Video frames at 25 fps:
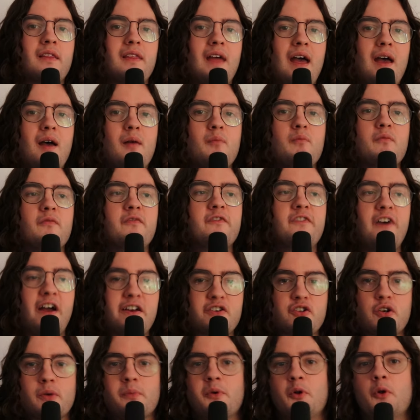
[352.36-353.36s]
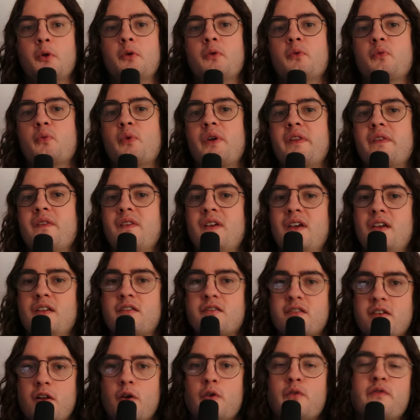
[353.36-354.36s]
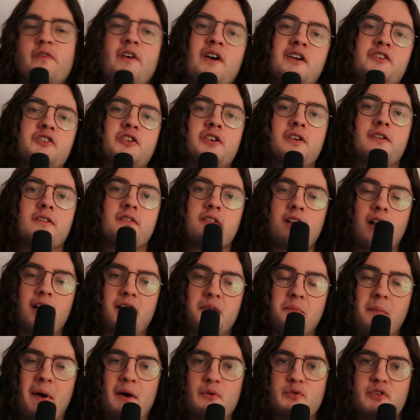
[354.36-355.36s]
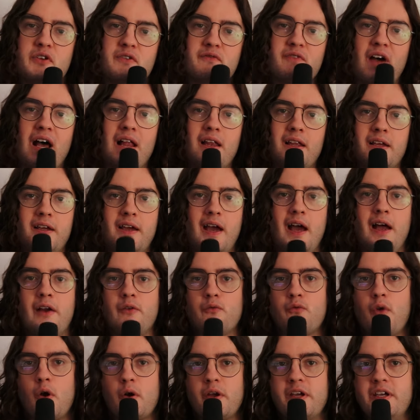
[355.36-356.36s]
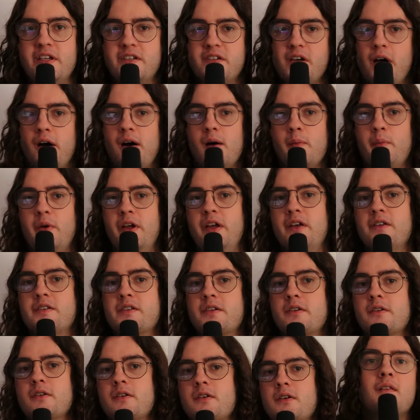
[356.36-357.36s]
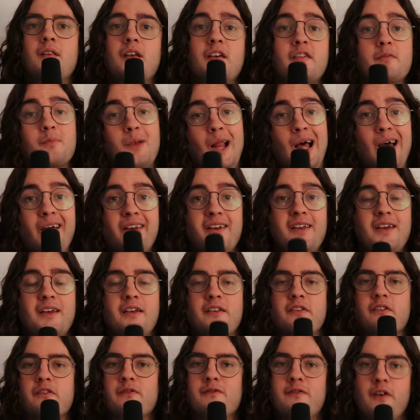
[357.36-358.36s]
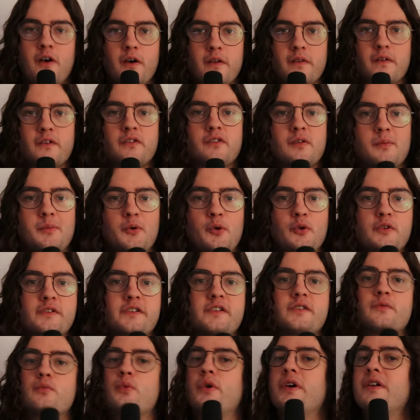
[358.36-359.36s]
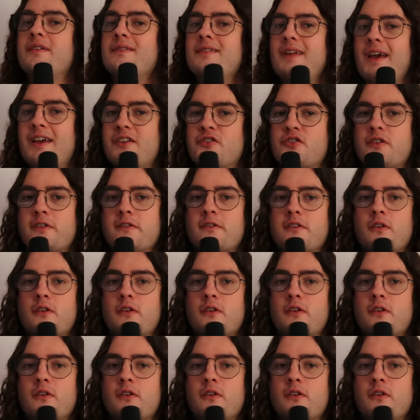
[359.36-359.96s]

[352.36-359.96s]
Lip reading: them fetchable with the slow fetches like Mountain Valley and Rocky Tar Pit. This plan is further supported with Nature's